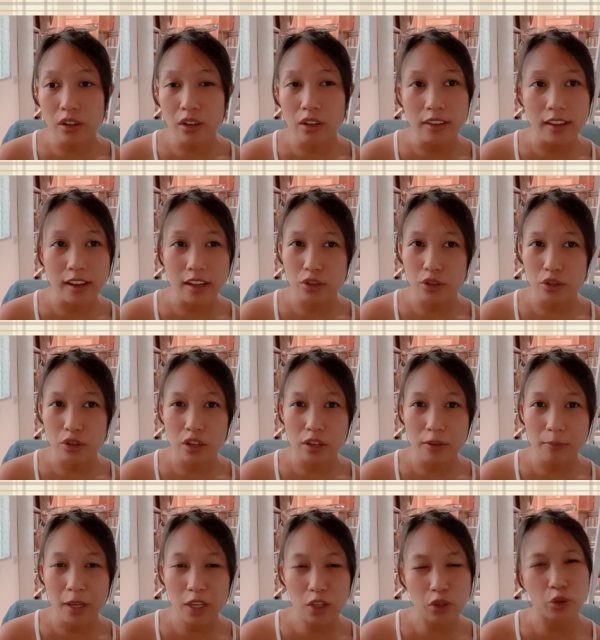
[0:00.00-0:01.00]

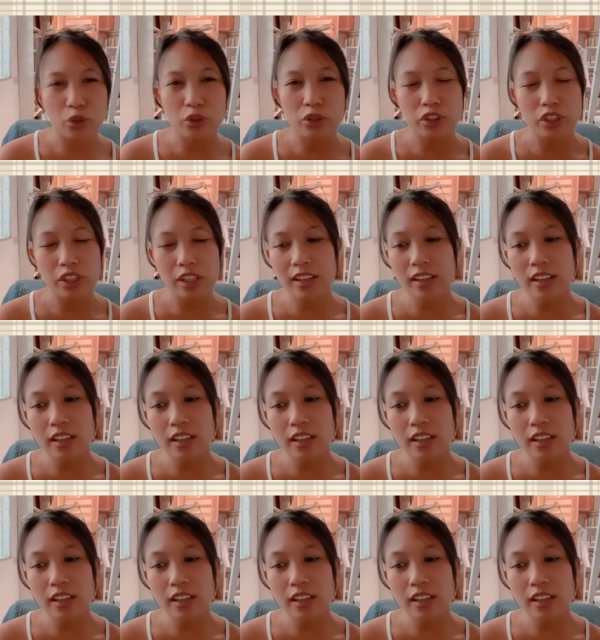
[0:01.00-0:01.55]
collection by Junji